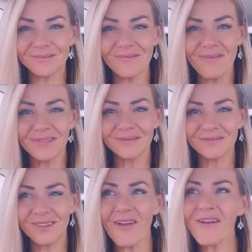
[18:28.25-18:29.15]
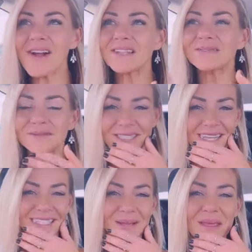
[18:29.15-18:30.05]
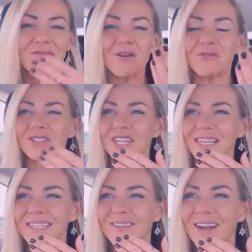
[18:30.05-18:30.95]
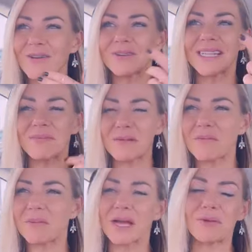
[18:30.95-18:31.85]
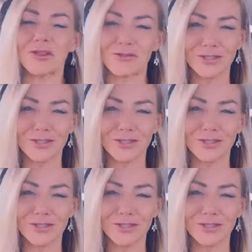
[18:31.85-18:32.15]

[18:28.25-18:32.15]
uh, were disappointed in something you didn't do that you want to do.